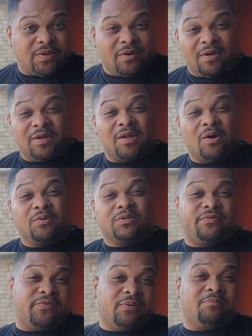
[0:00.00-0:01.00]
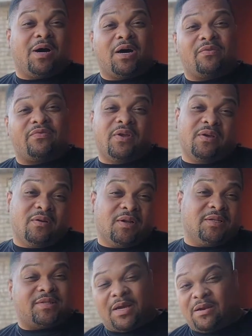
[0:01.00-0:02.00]
So it holds a football field
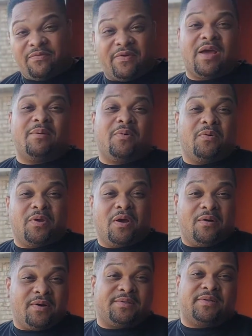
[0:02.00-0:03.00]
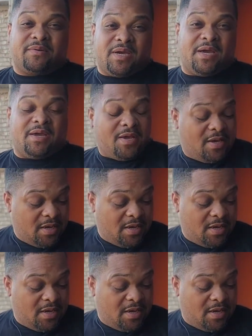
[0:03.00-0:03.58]
and 75 more yards, okay?